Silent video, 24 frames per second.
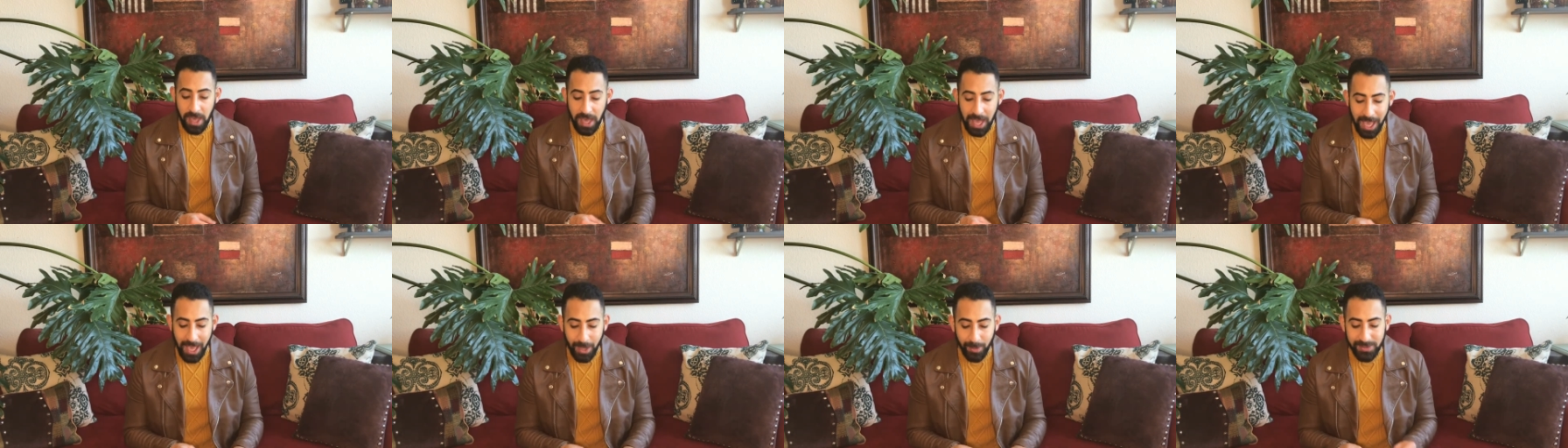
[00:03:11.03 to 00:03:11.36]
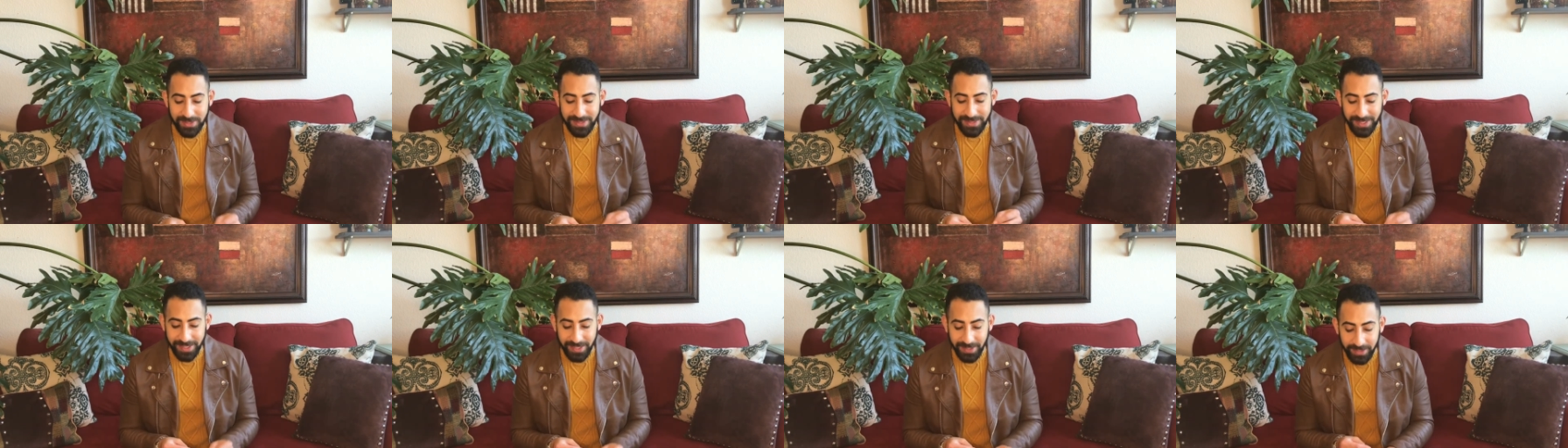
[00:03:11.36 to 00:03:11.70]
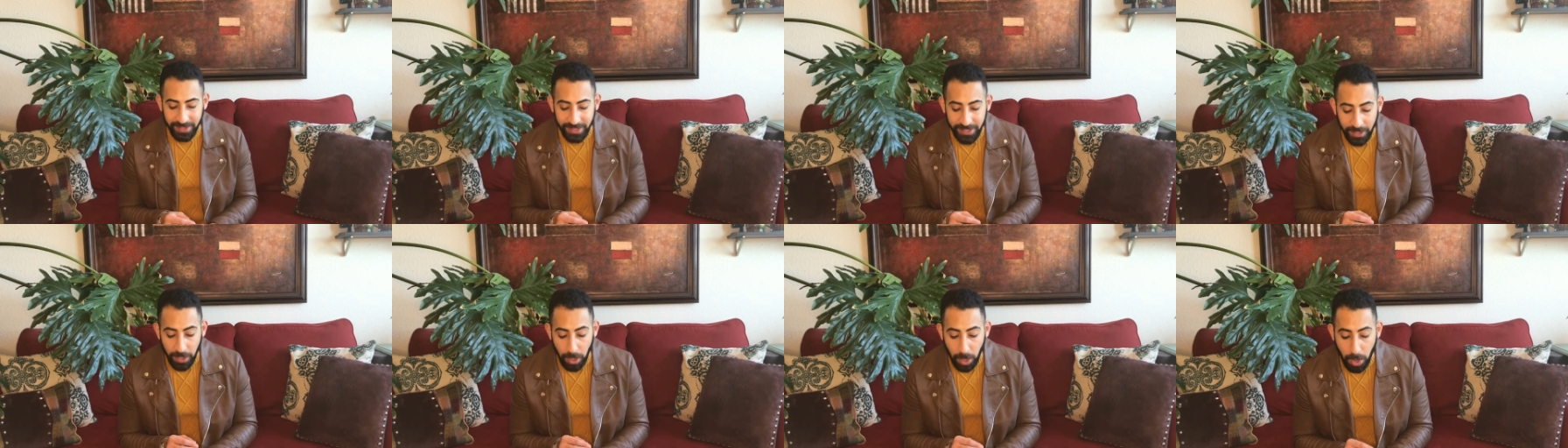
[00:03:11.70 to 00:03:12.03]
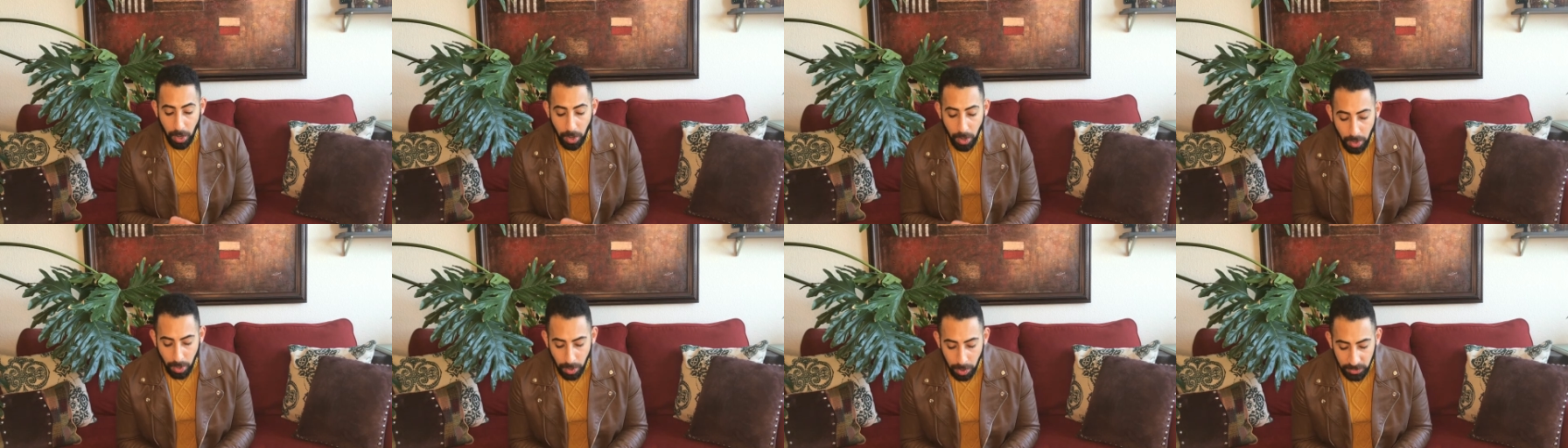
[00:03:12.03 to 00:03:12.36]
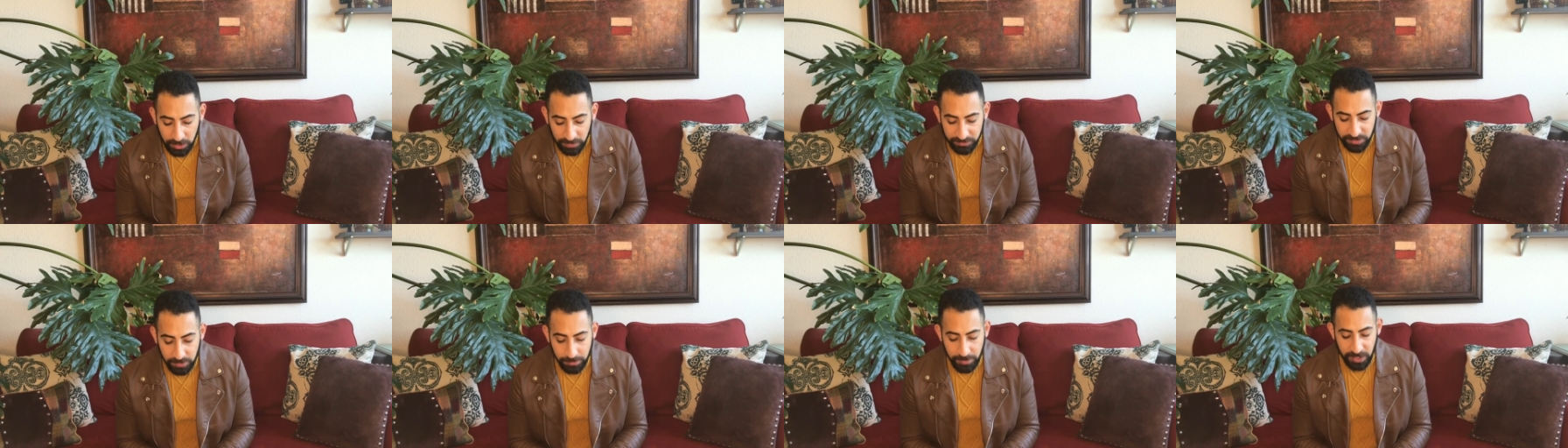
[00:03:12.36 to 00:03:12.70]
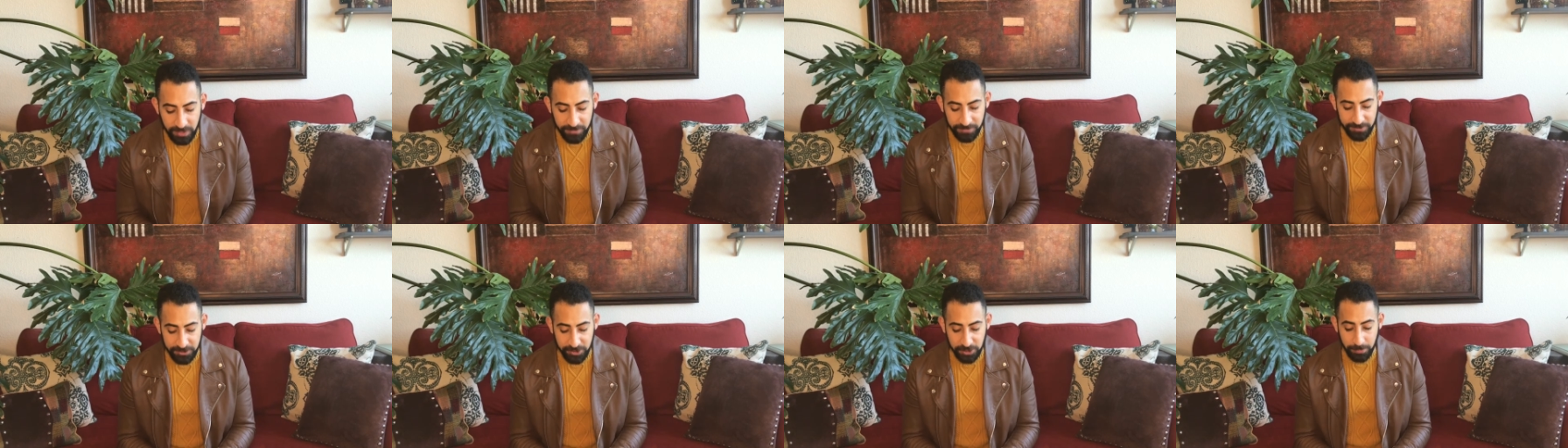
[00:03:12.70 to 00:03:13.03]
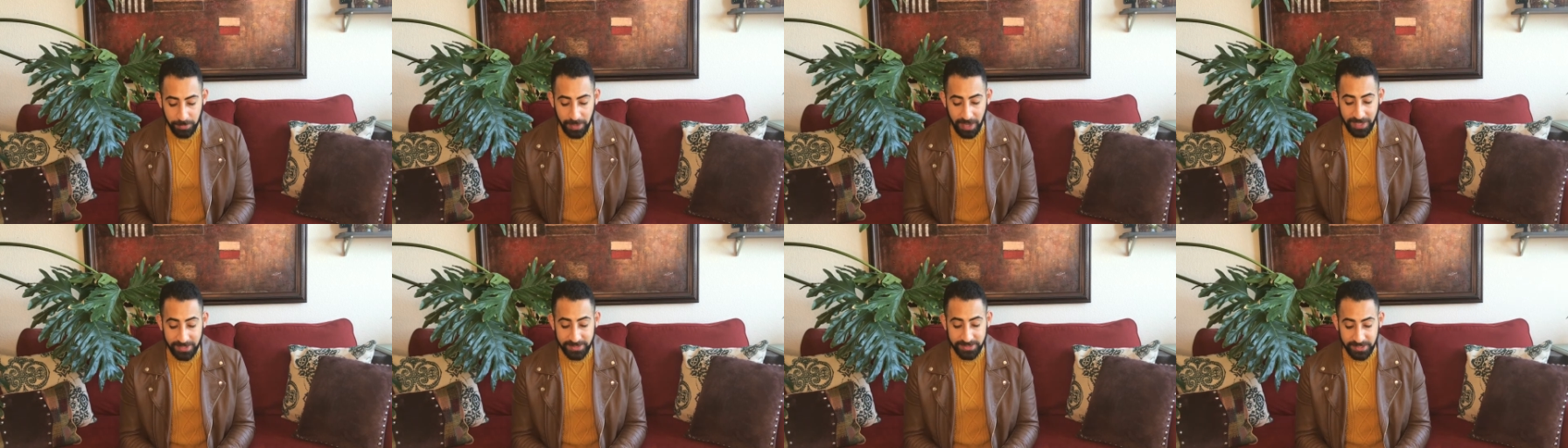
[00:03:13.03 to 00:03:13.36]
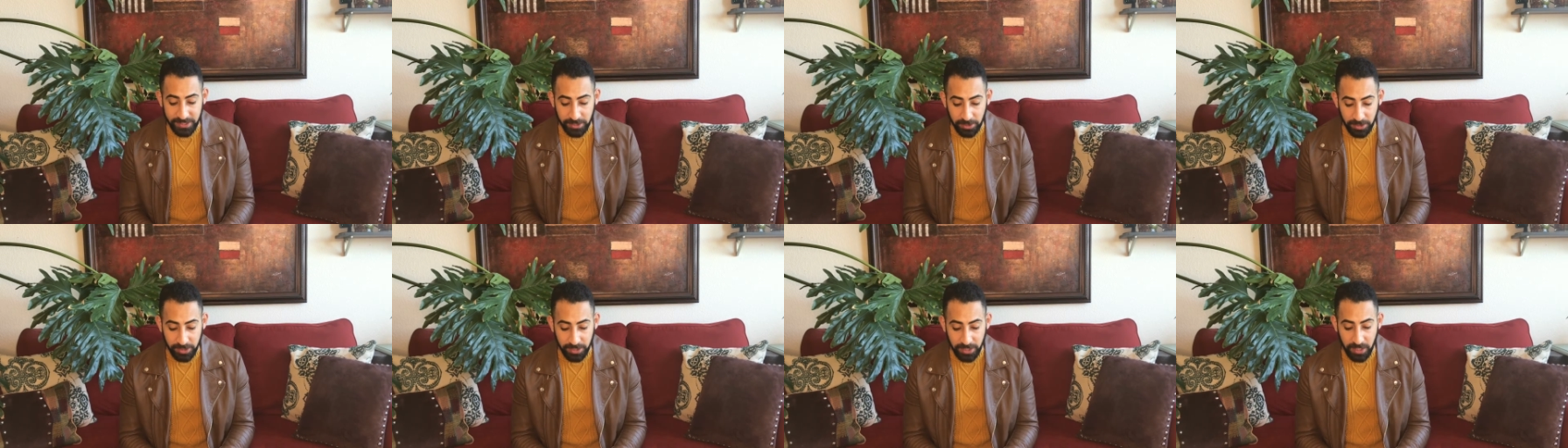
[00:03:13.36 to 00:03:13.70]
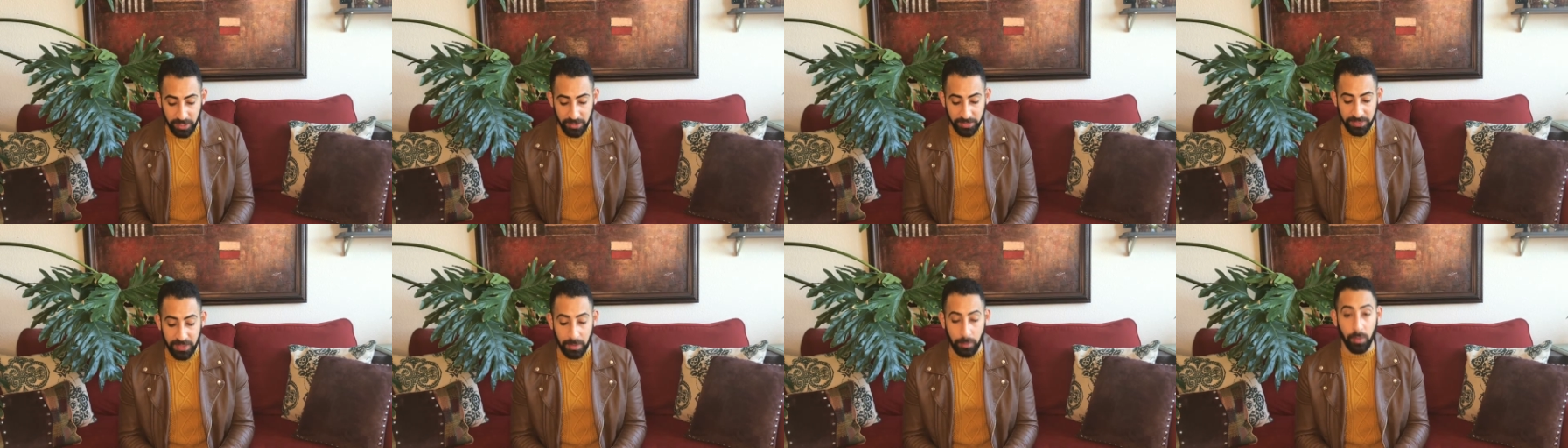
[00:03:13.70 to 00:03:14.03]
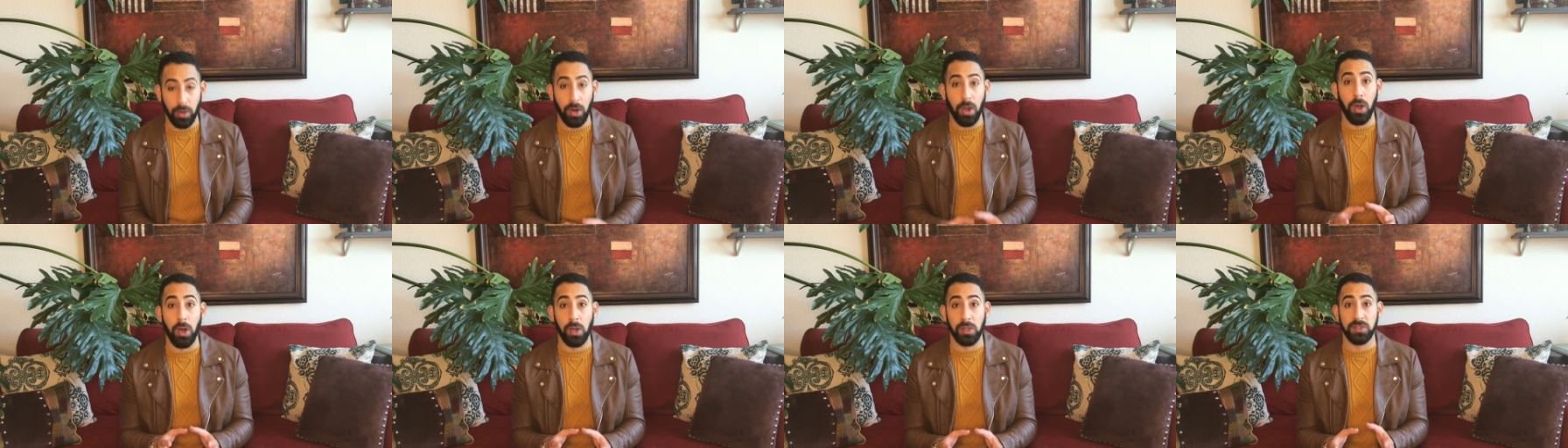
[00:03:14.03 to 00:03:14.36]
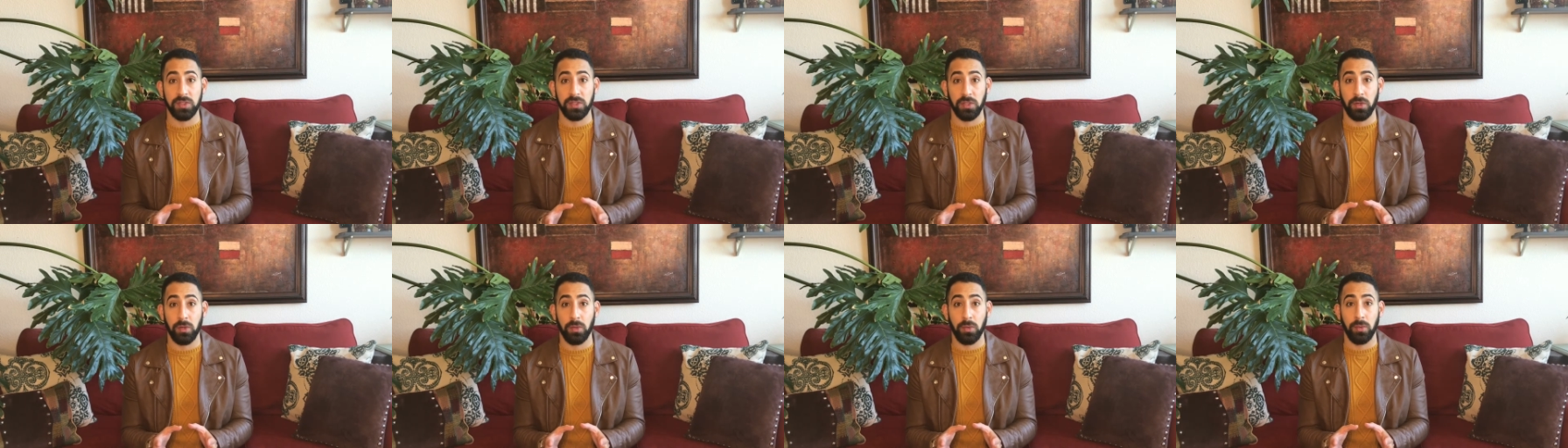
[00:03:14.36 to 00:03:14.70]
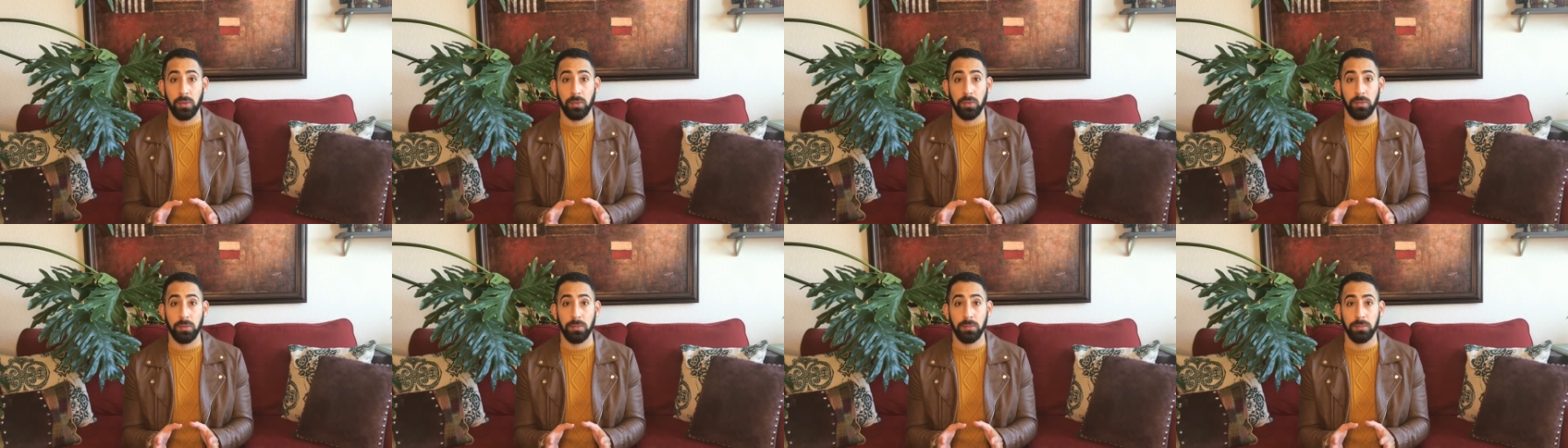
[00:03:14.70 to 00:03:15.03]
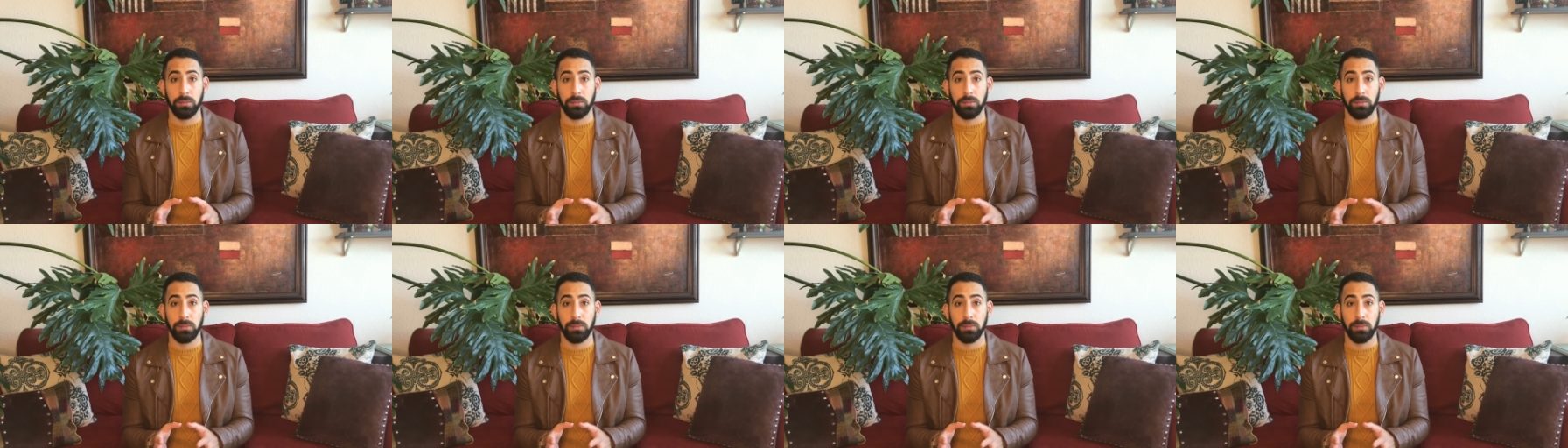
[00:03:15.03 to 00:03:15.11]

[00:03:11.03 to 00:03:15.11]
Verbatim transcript: I was killing all of the beneficial bacteria that were also